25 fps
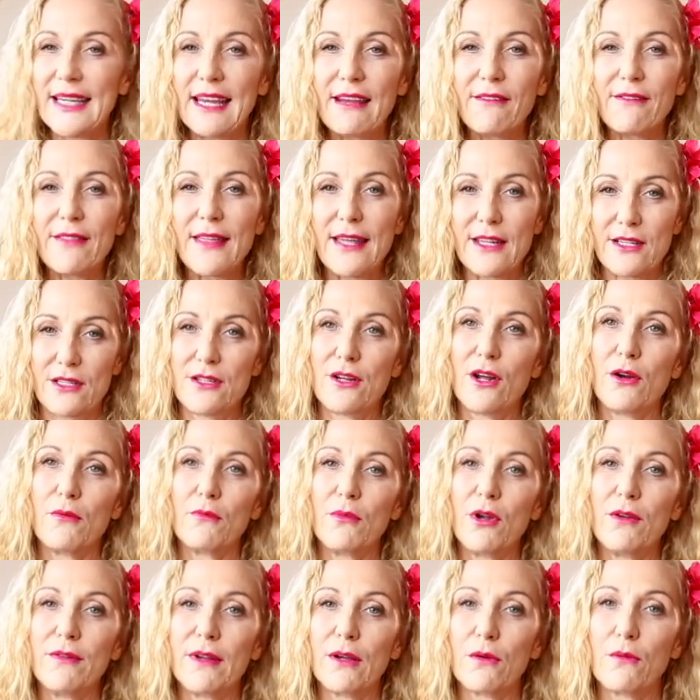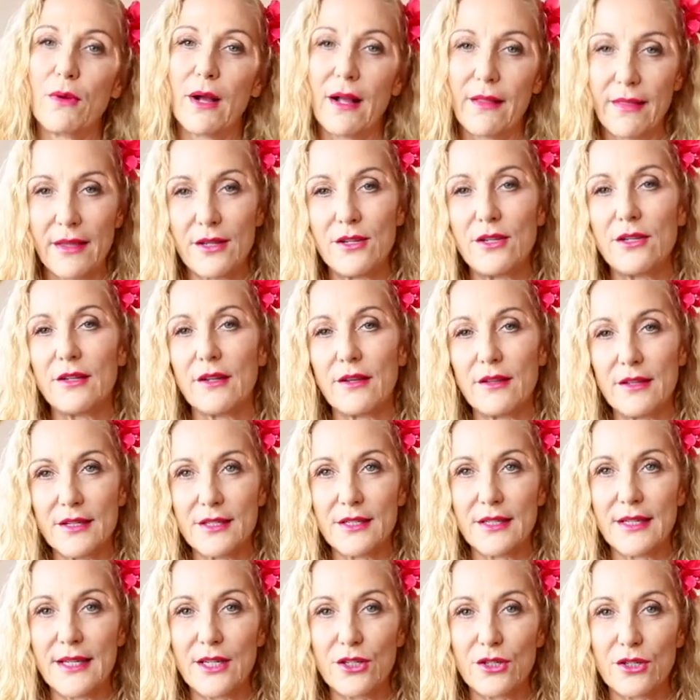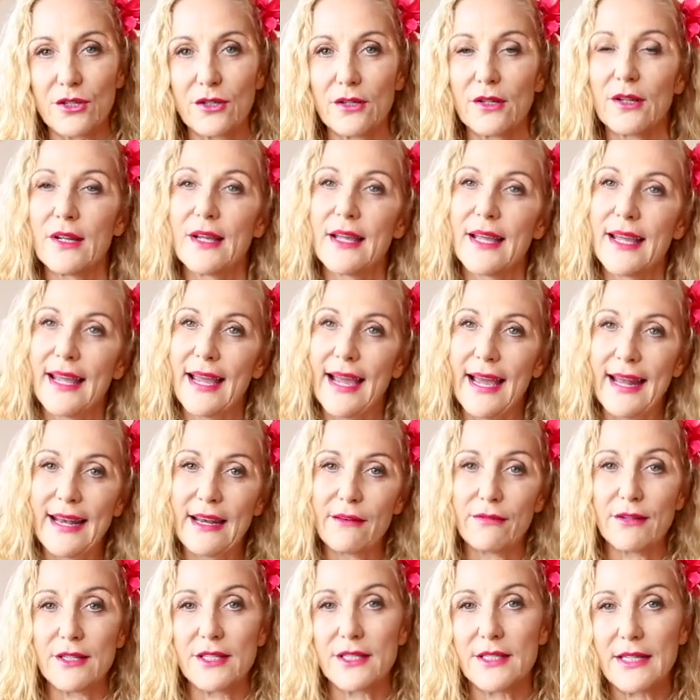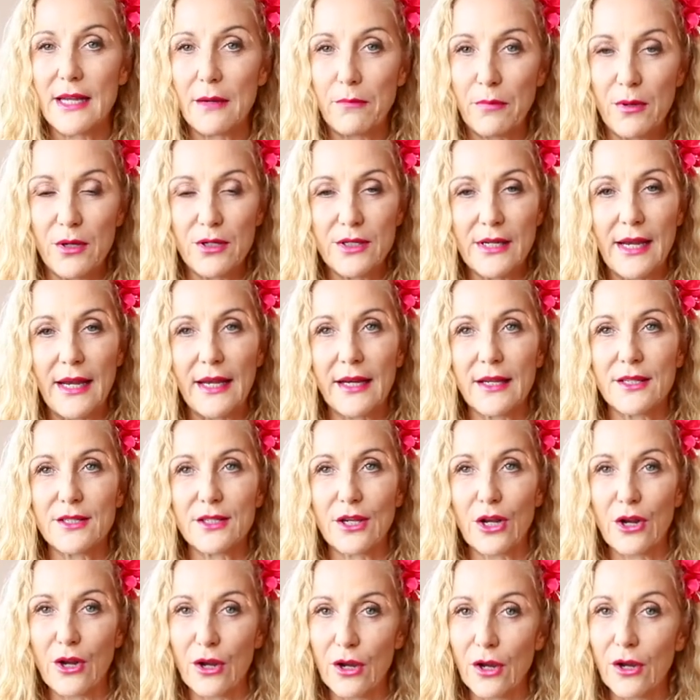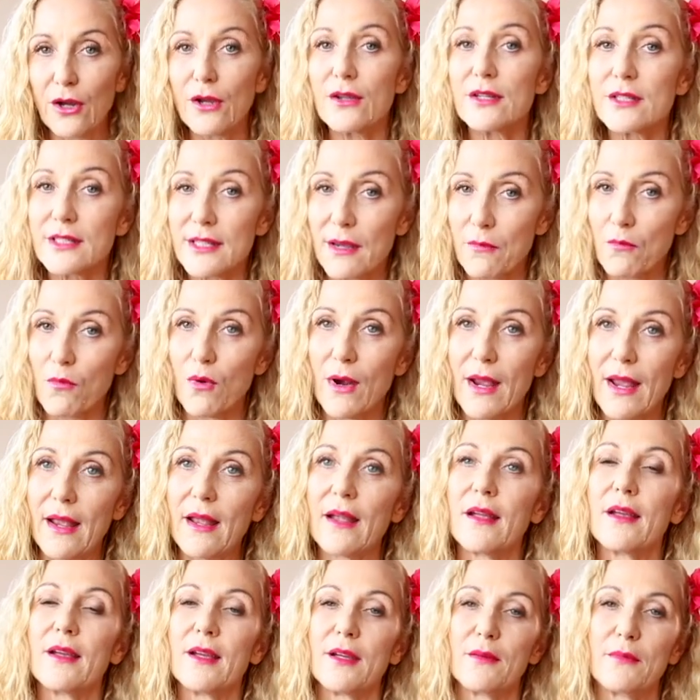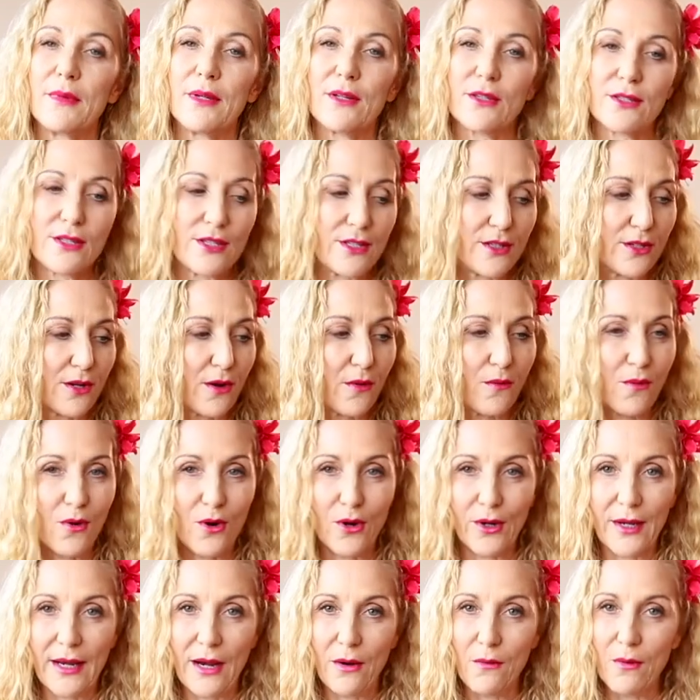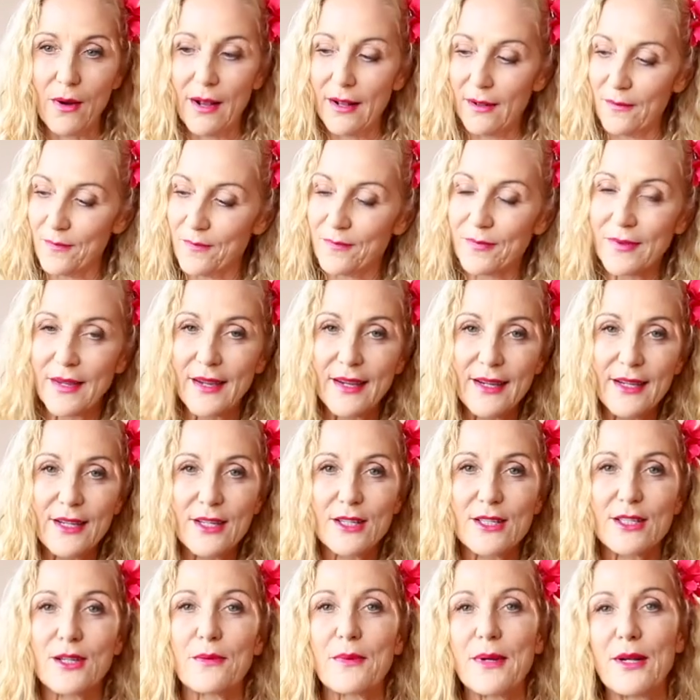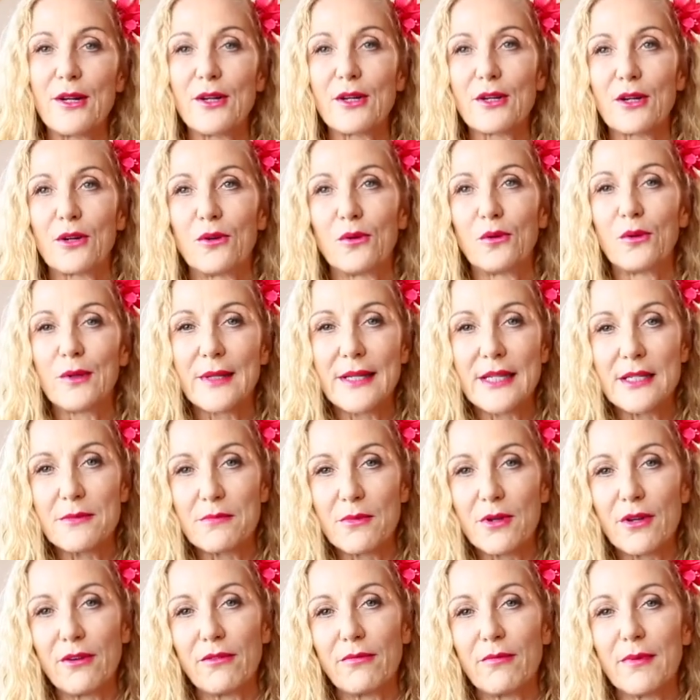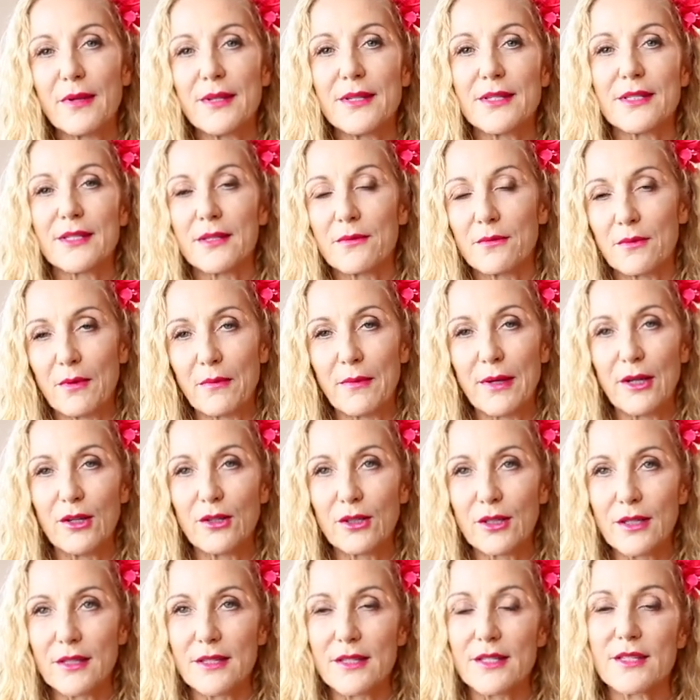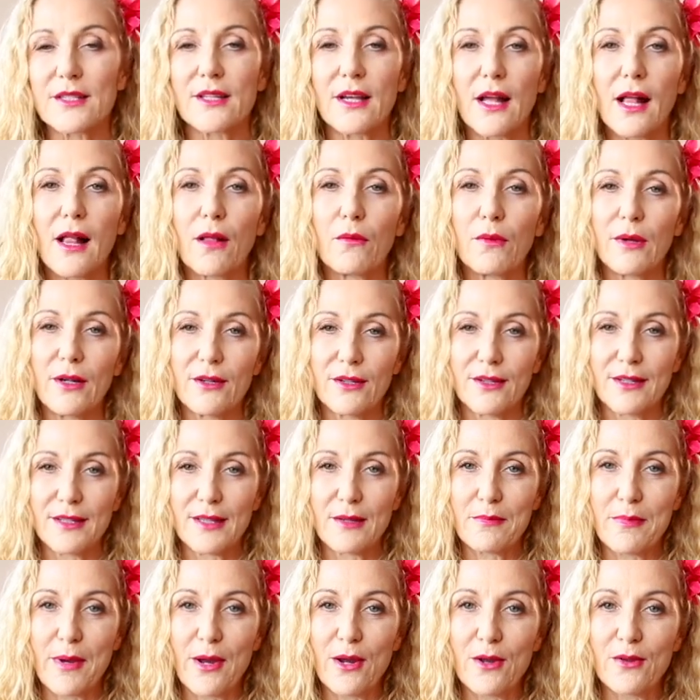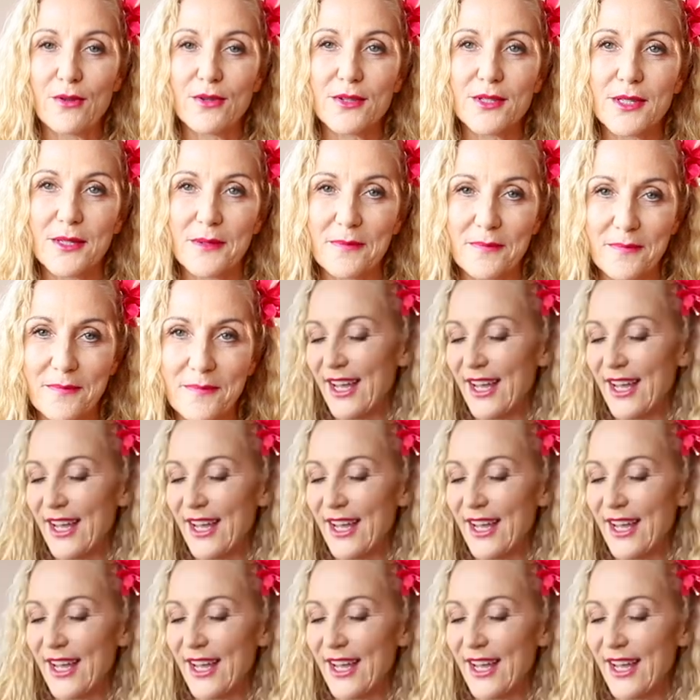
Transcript: If that's not moving well, then you know there's an issue, and every step you take is going to hurt somewhere because it's not working well. So we look at all these movements. When we look at the skull, we look at the bones.